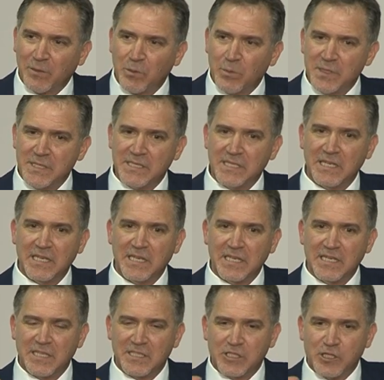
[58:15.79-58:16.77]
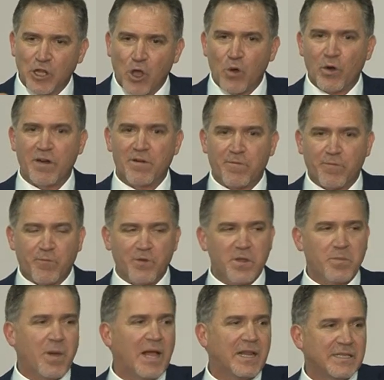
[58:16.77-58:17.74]
When we see the slogan, Free
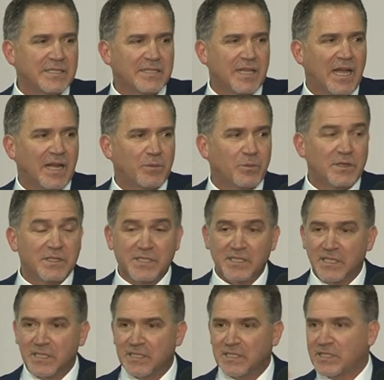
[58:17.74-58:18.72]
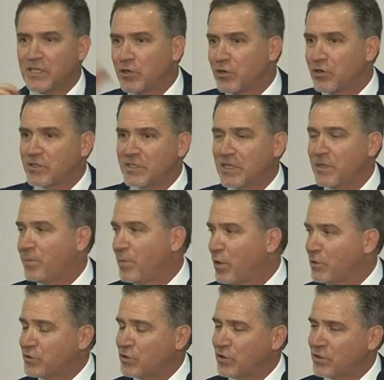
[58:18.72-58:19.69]
Palestine, when we see the stickers and the
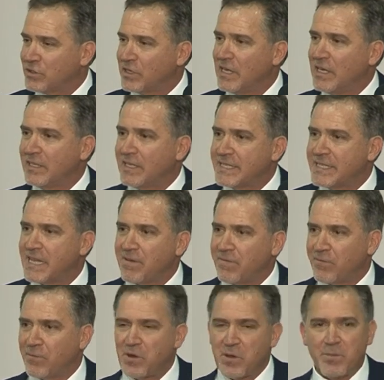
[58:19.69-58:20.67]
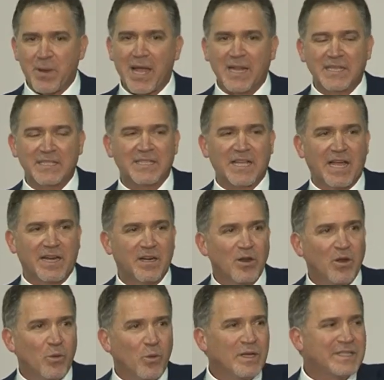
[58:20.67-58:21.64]
posters that say Free Palestine,
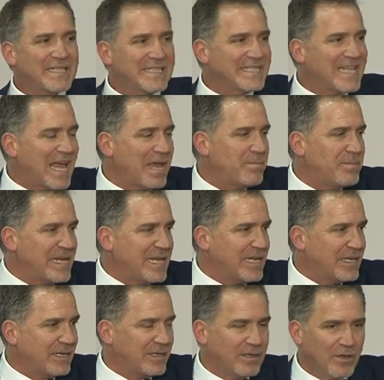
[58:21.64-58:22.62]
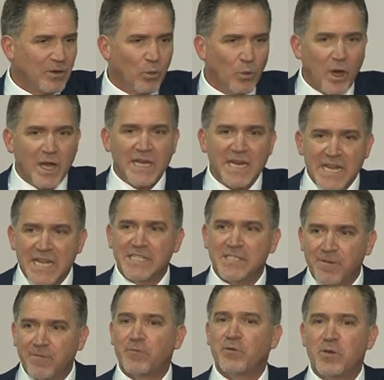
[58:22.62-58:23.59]
what does that mean? What is
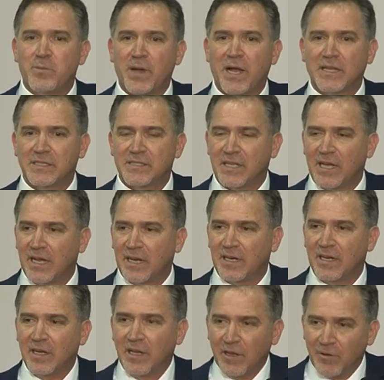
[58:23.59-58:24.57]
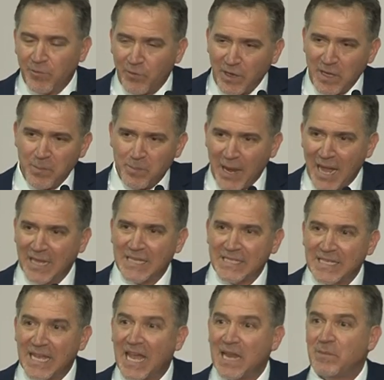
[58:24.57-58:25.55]
a free Palestine? Free
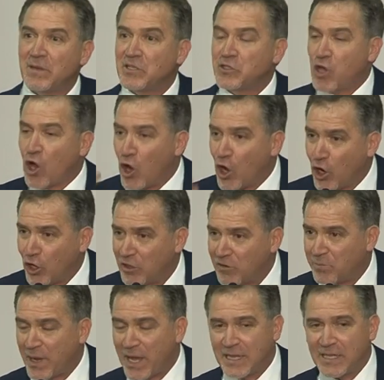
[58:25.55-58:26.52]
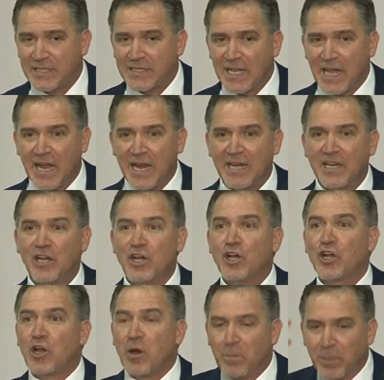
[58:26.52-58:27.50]
Palestine means all of Palestine,
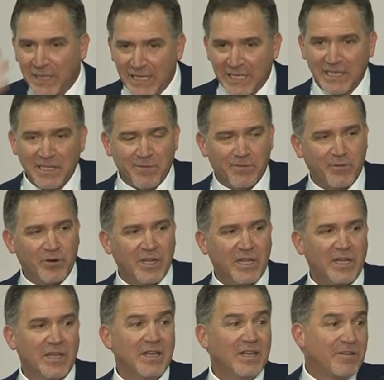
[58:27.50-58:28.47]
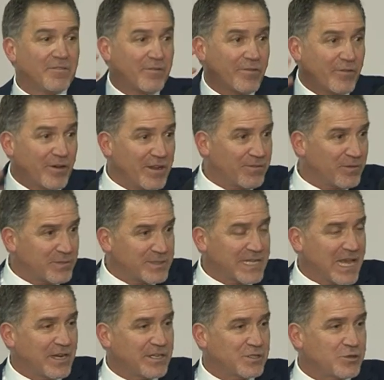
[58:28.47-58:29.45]
completely free. Free from
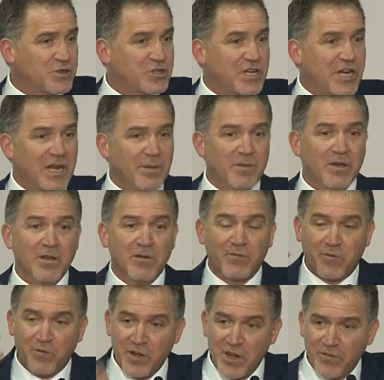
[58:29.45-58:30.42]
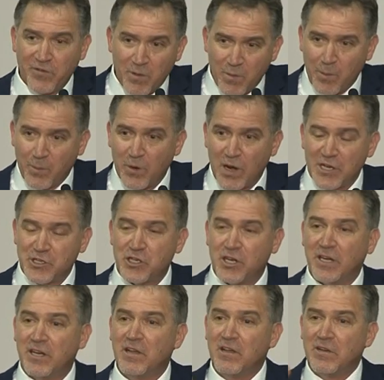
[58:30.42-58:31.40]
Zionist regime, free from
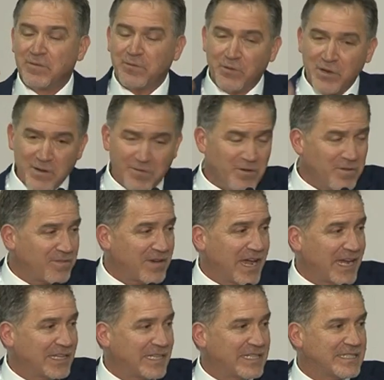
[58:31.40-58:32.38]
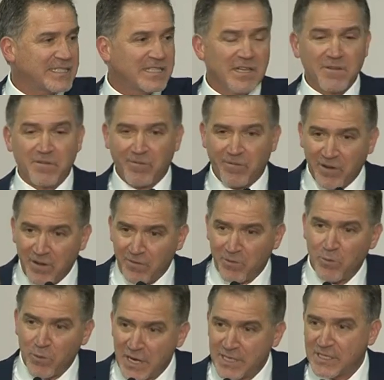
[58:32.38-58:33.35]
oppression, free from violence, free
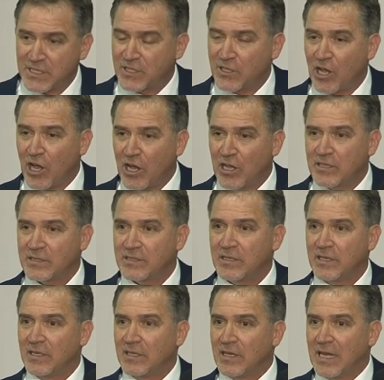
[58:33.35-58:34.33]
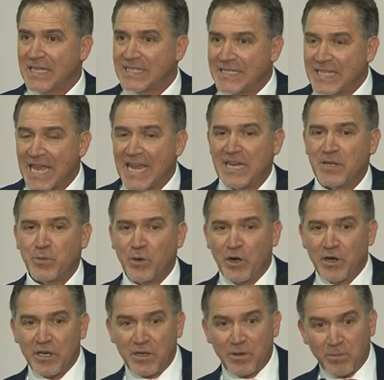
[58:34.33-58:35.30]
from racist laws. A state
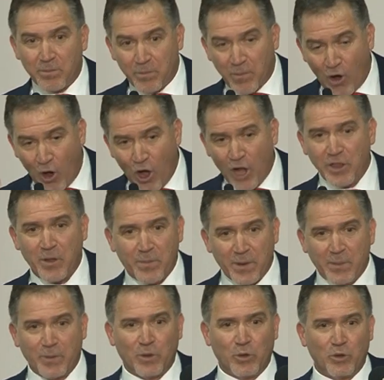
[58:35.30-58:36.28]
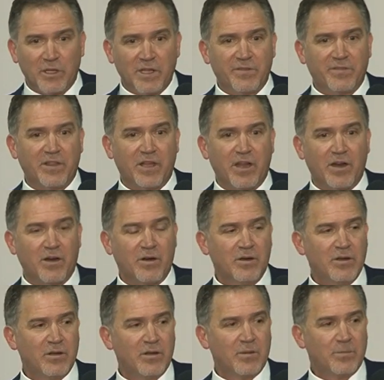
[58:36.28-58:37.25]
where all the people who live there,
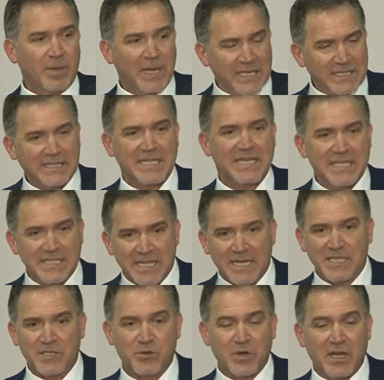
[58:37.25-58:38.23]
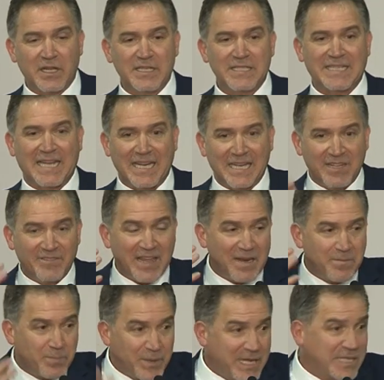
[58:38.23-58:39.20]
Palestinians and Israelis, can live
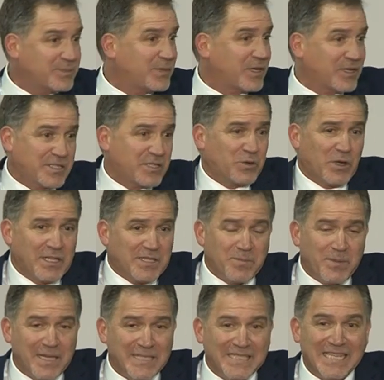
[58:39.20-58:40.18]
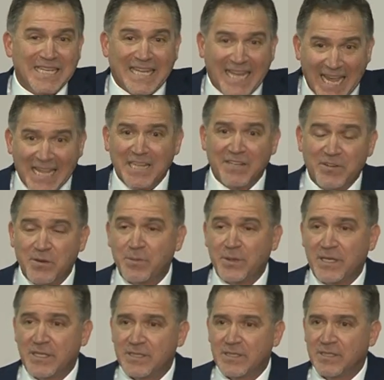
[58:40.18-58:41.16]
in peace, because Israelis and Palestinians can live in
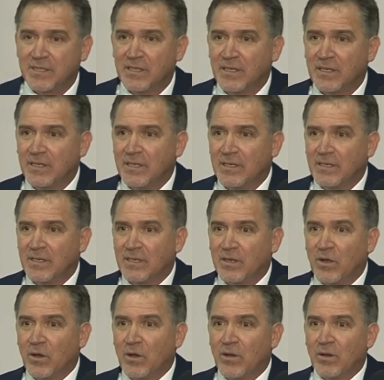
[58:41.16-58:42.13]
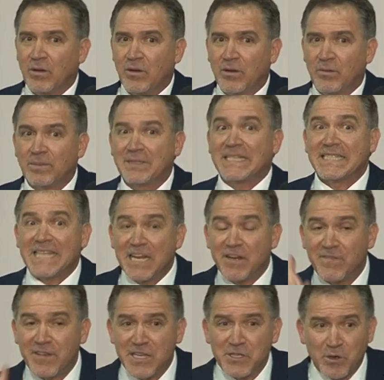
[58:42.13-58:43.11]
peace. But the state
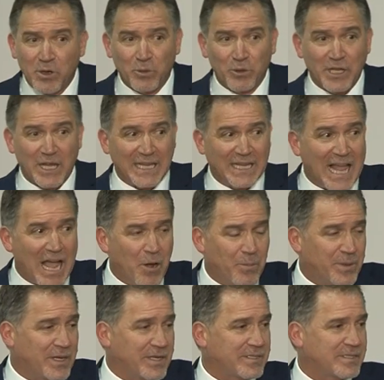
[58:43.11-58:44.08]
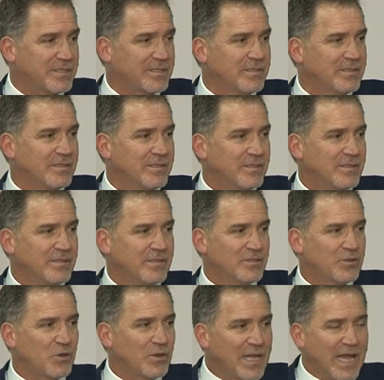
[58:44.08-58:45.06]
of Israel will not allow peace.
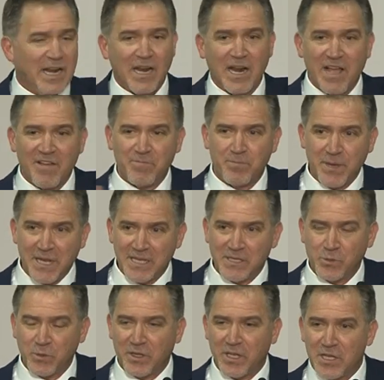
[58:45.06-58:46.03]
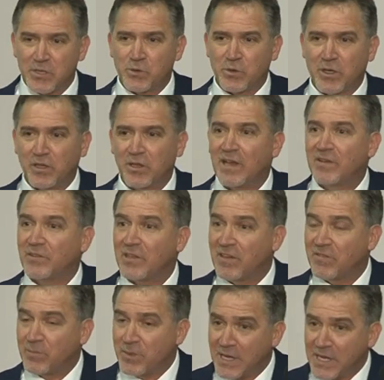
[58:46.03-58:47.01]
So you cannot have peace with Israel. You have to
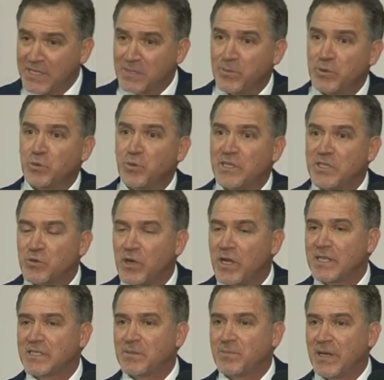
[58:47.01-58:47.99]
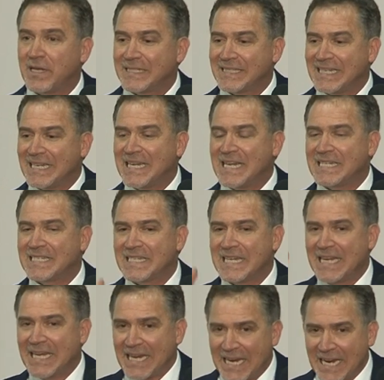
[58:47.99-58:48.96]
have peace between Israelis and Palestinians
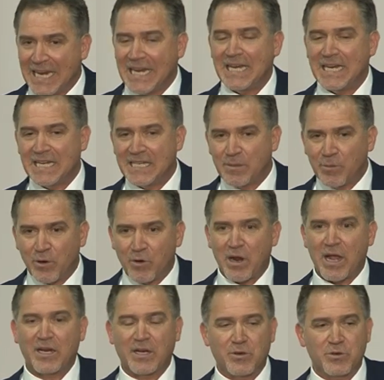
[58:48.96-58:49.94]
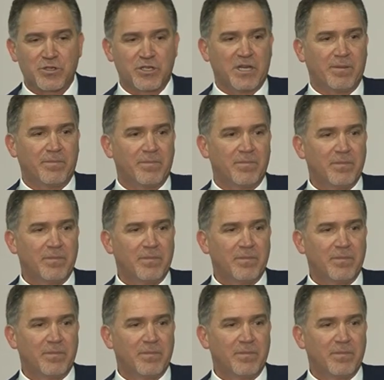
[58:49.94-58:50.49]
in a democratic regime.